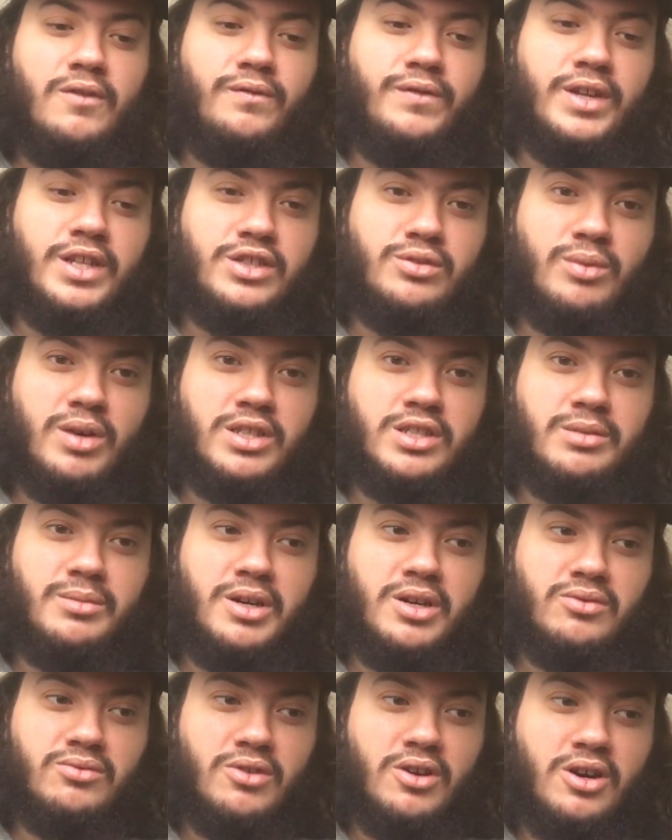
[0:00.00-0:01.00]
Vince wants him
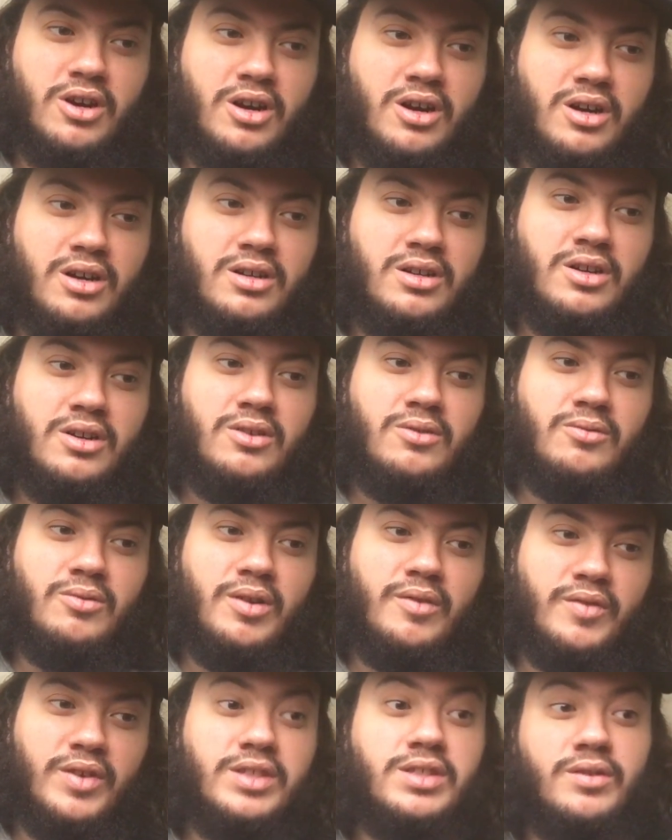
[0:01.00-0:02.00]
on Raw,
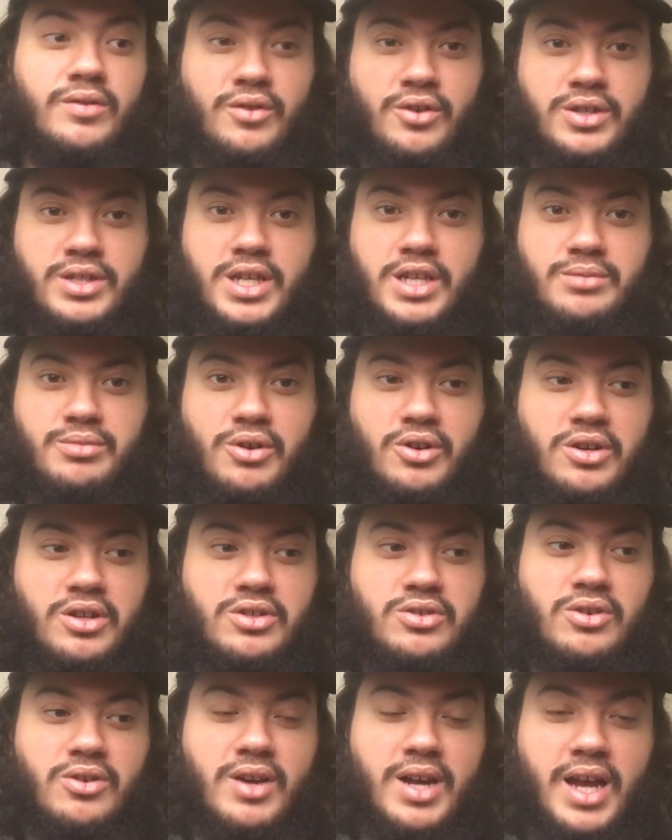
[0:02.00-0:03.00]
where Vince, of course, has more
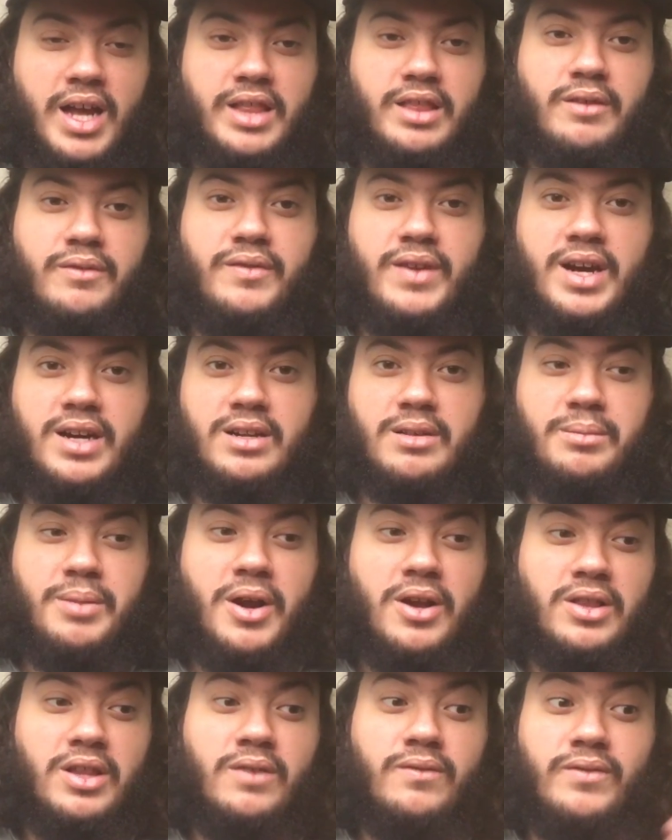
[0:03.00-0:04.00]
control, and the fact
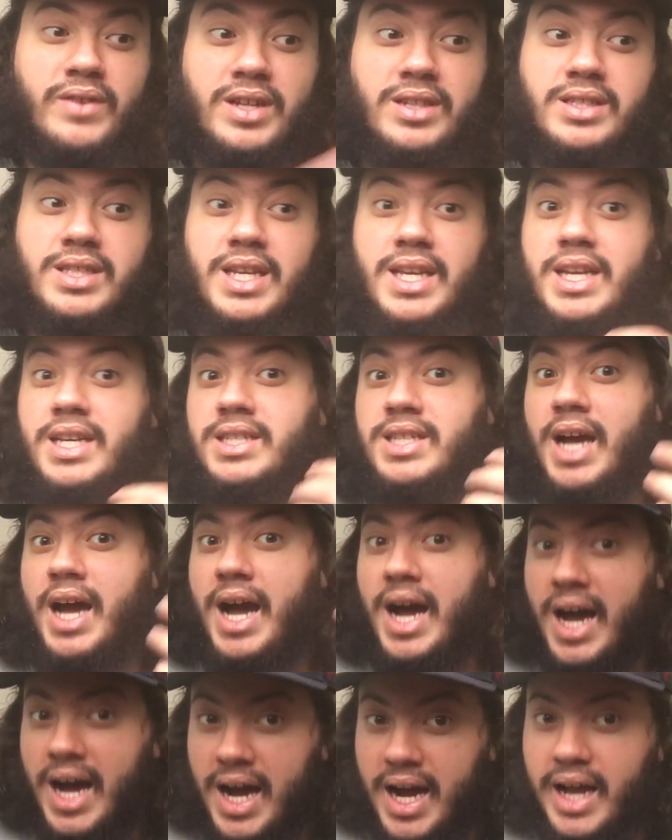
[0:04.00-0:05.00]
apparently Vince is
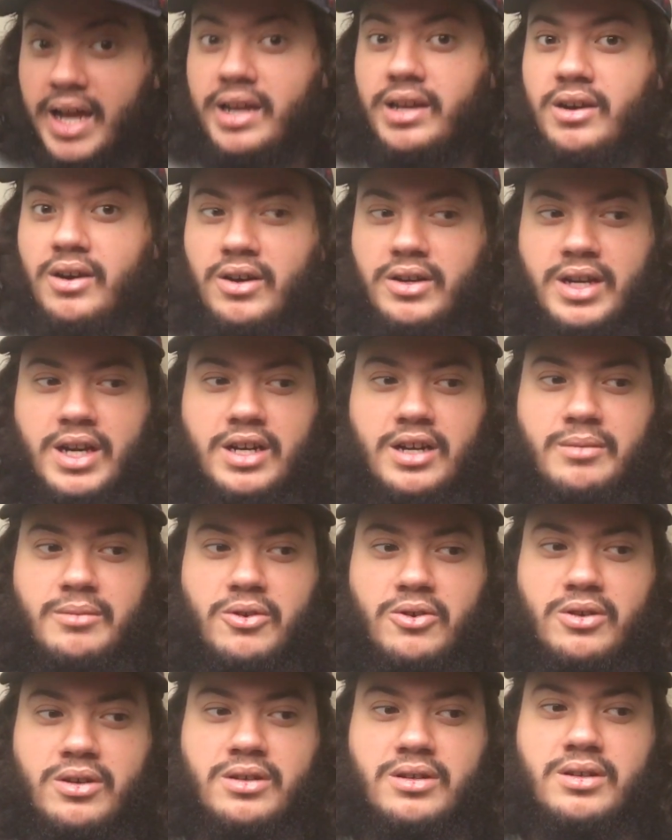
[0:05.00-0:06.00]
high on
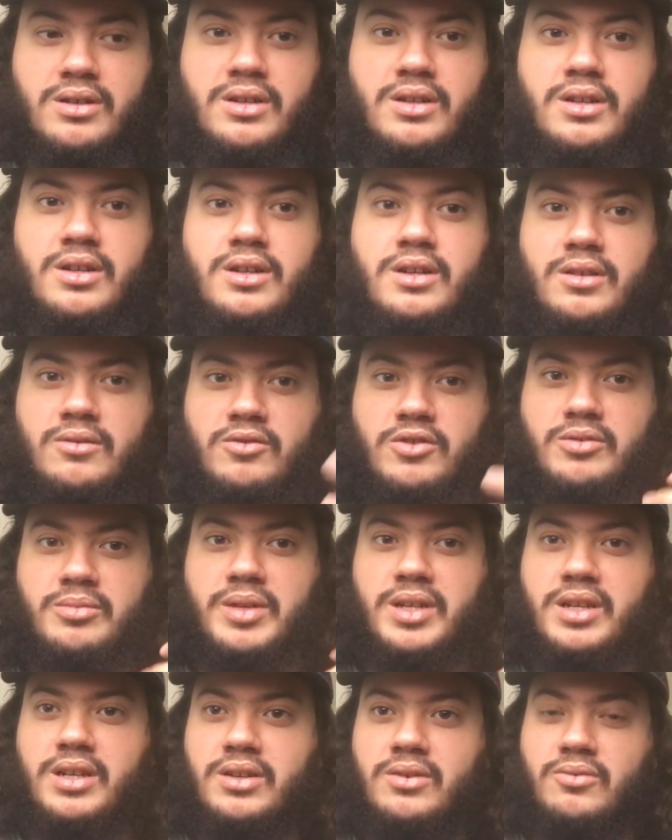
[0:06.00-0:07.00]
Nakamura,
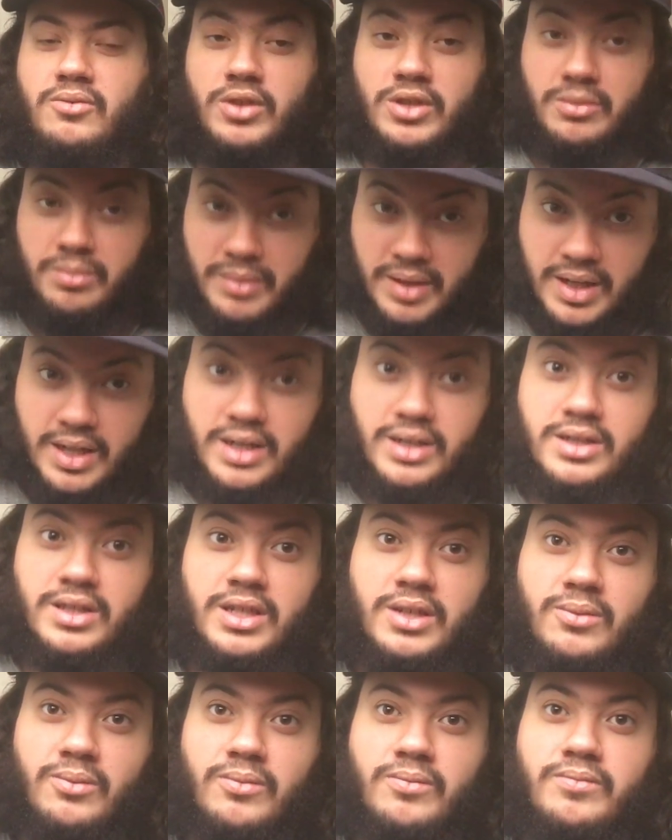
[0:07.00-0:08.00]
which means
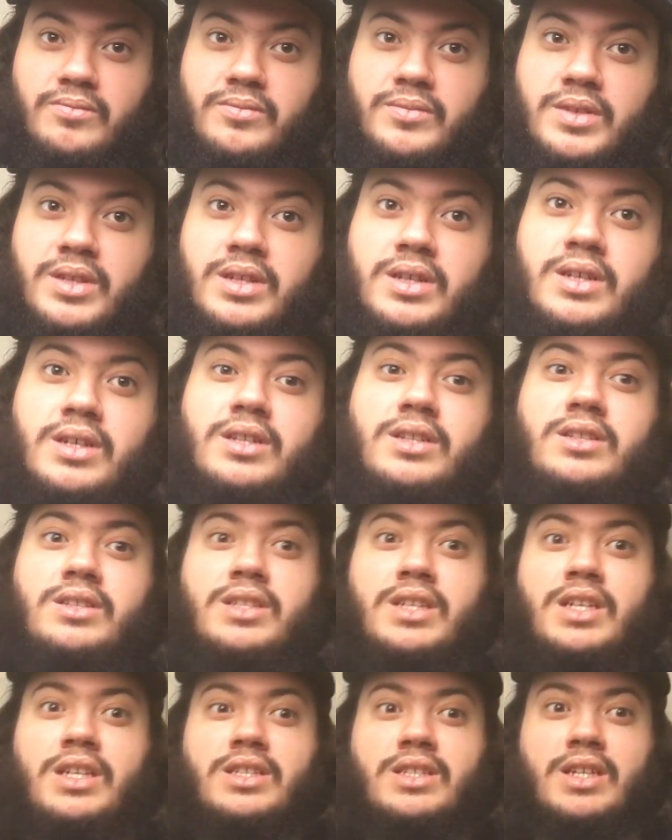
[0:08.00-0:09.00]
he
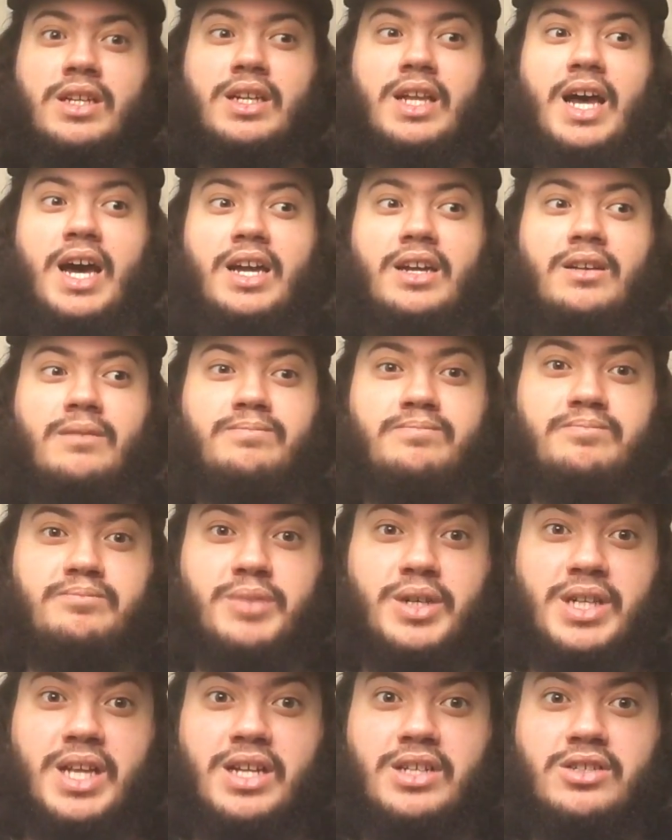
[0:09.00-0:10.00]
sees a lot of
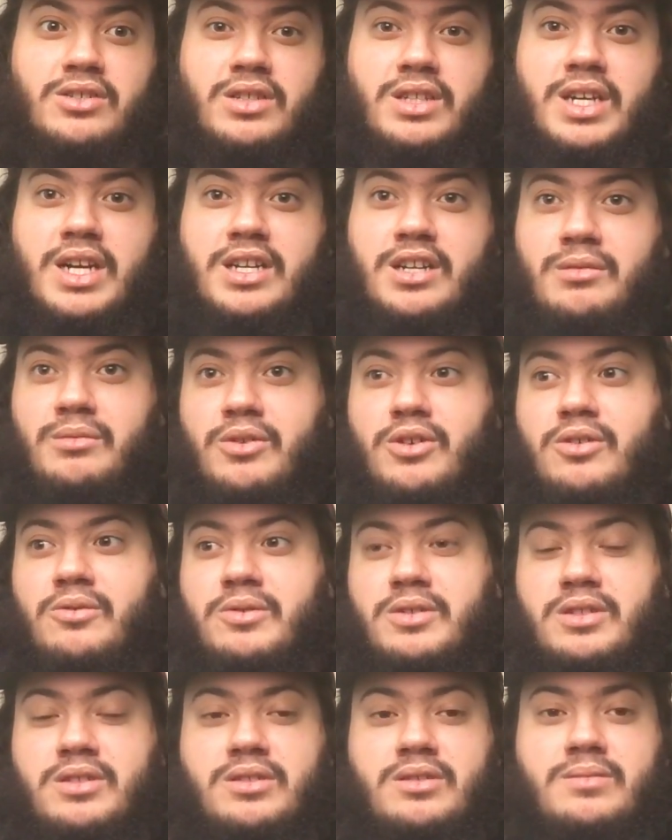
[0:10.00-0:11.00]
potential in Nakamura,
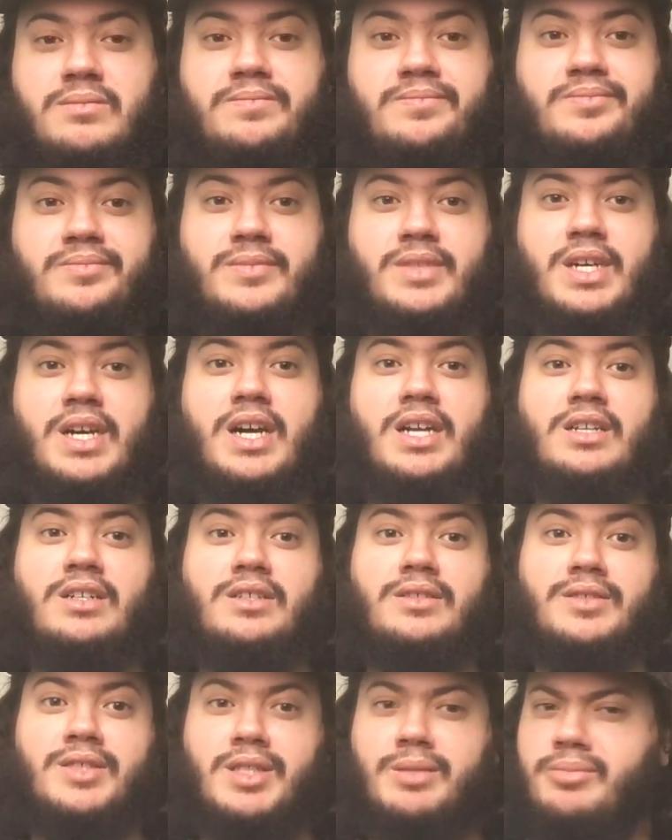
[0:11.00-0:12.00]
which kind
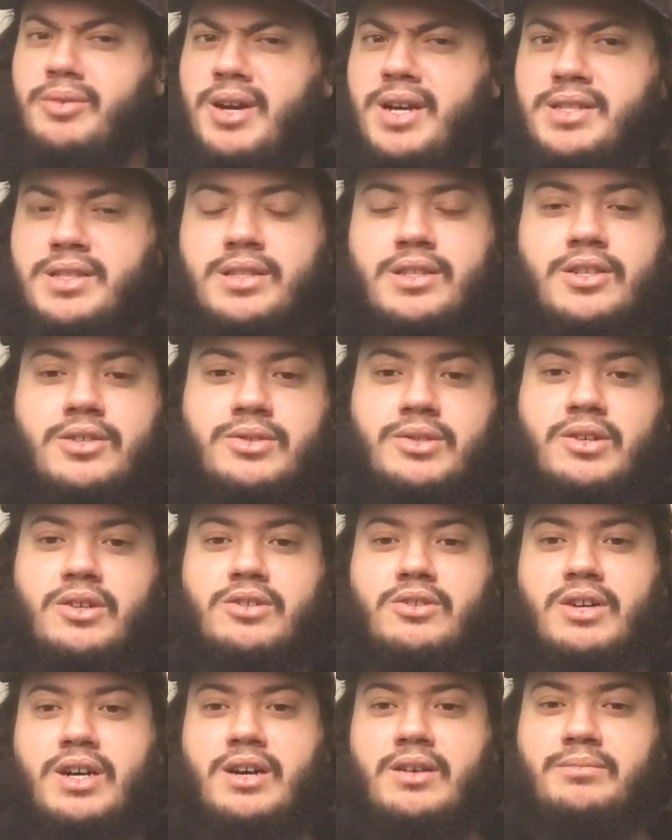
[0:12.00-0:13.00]
of surprising because we
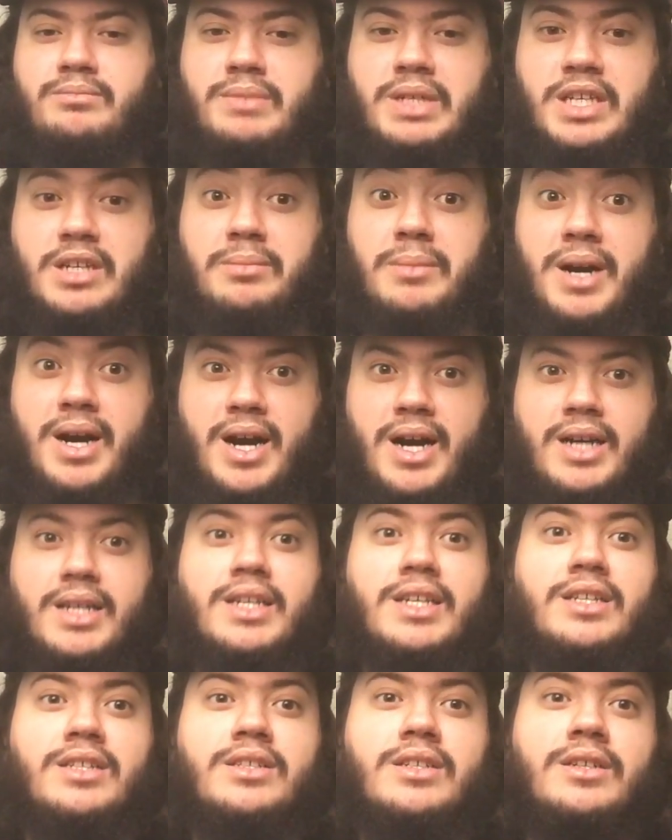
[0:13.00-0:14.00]
all know how meek
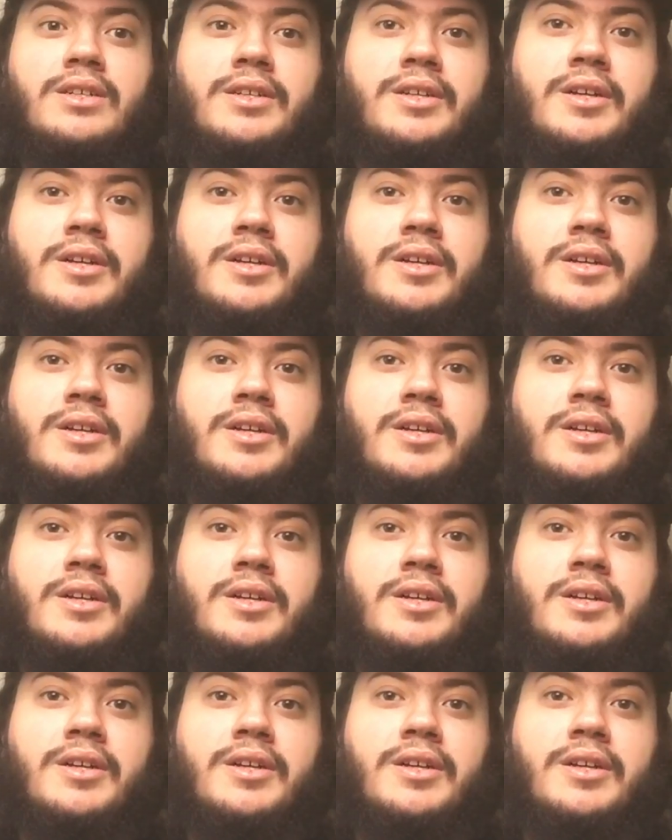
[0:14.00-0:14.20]
Mahan is.